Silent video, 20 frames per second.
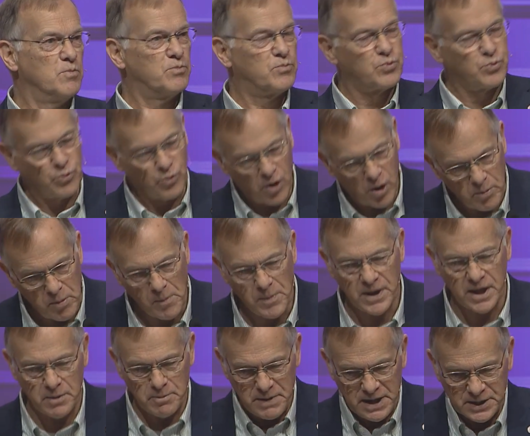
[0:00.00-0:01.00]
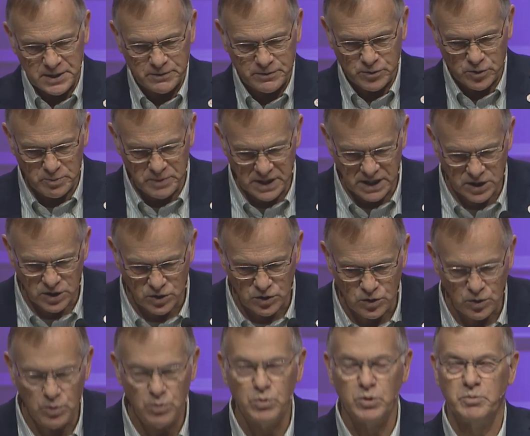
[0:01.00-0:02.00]
Probably a metaphor meaning
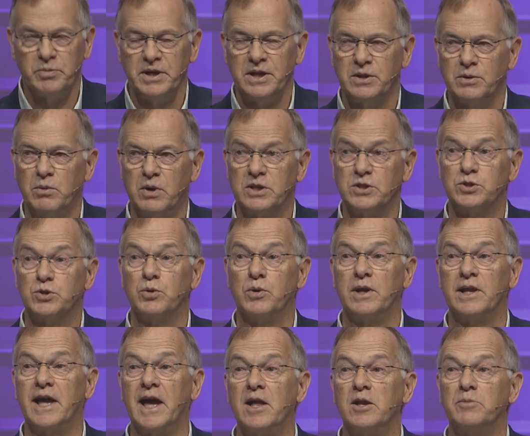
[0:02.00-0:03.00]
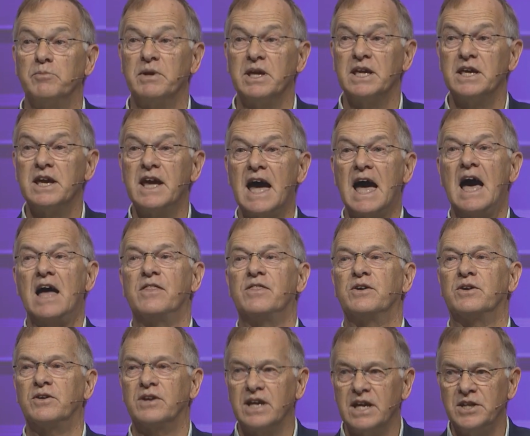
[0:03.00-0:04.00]
you will be the ones who will help me
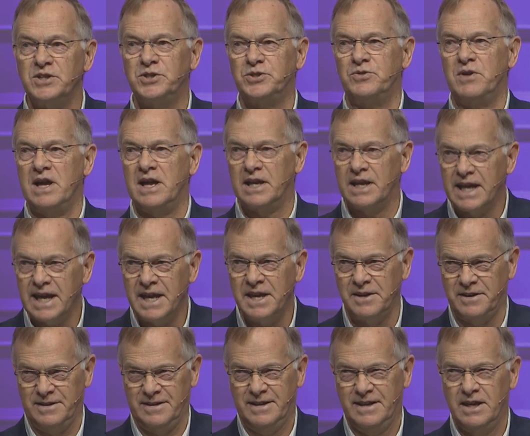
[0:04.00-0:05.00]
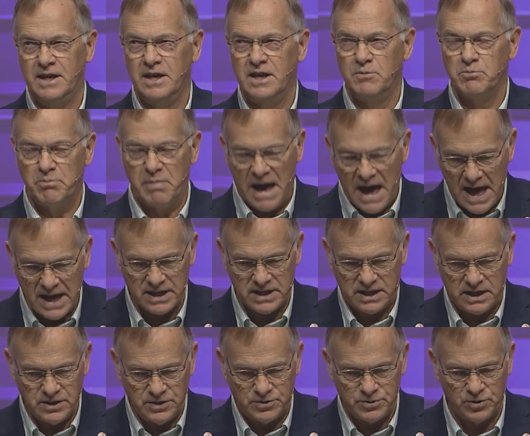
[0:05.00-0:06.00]
gather Israel in
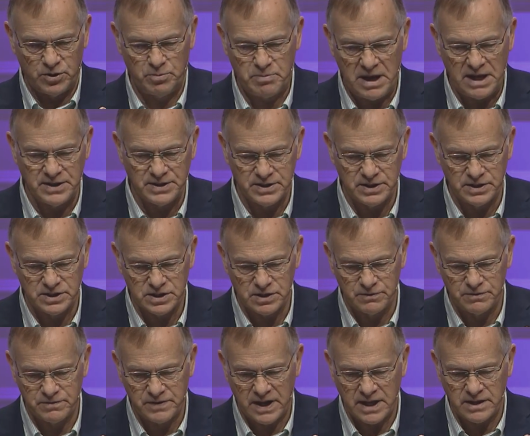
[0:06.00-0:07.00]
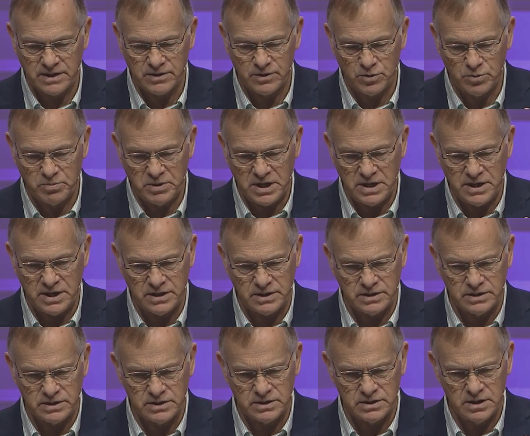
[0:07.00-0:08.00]
back into repentance and faith and
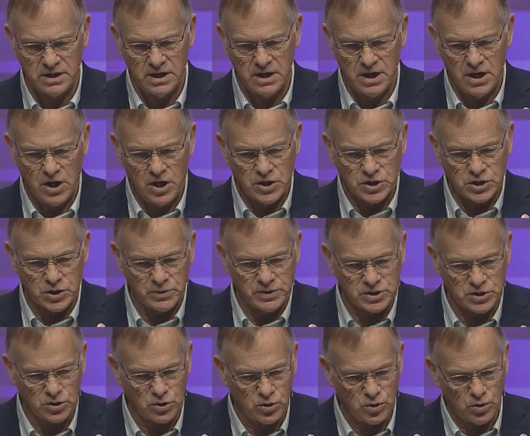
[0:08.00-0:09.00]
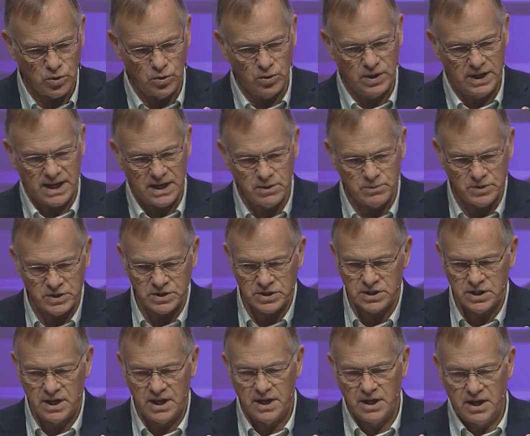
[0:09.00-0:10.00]
obedience. So his calling was